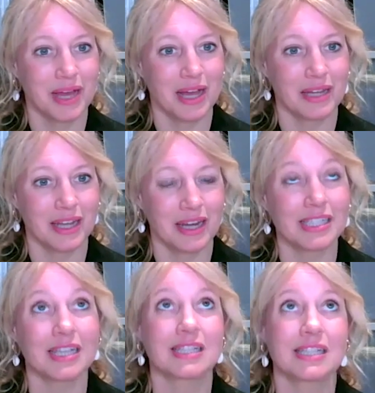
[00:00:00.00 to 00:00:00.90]

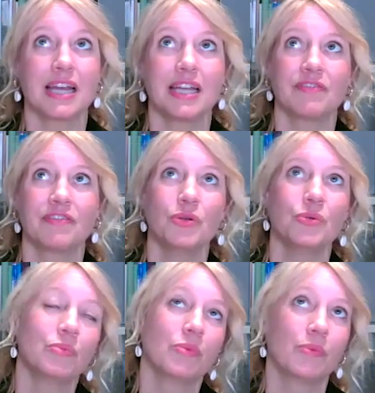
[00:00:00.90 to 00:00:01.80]
as I say, if
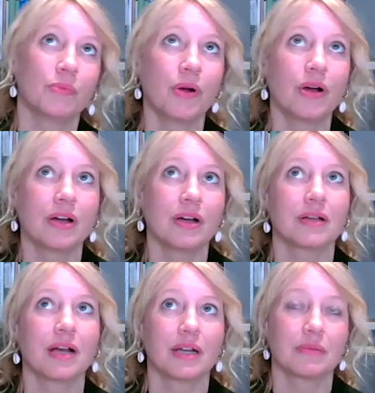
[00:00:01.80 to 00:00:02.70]
you were
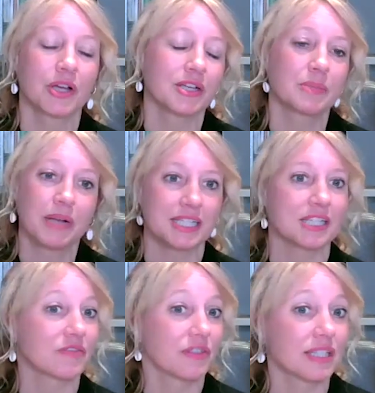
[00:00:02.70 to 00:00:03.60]
going to
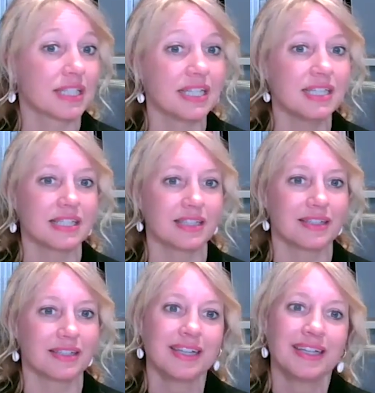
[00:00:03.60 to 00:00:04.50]
places for the
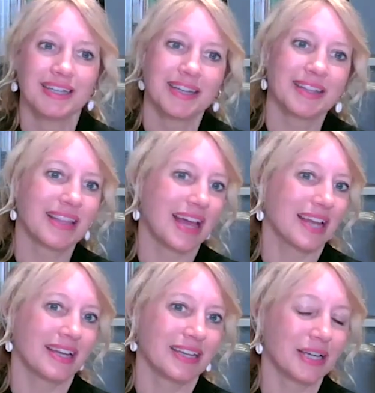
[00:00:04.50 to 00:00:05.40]
season,
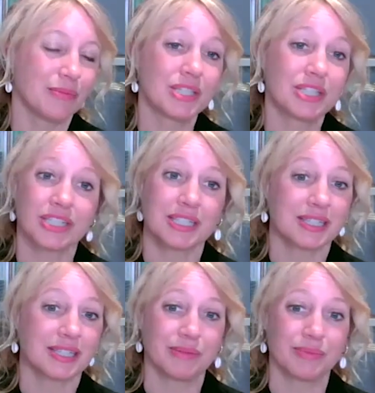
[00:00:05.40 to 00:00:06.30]
then it was
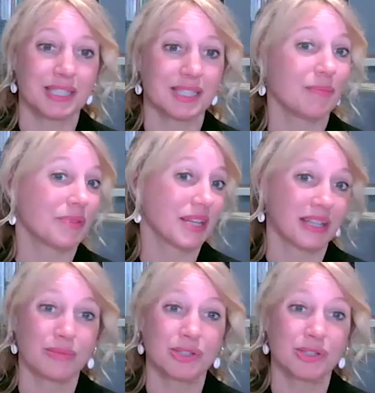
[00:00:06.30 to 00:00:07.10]
something that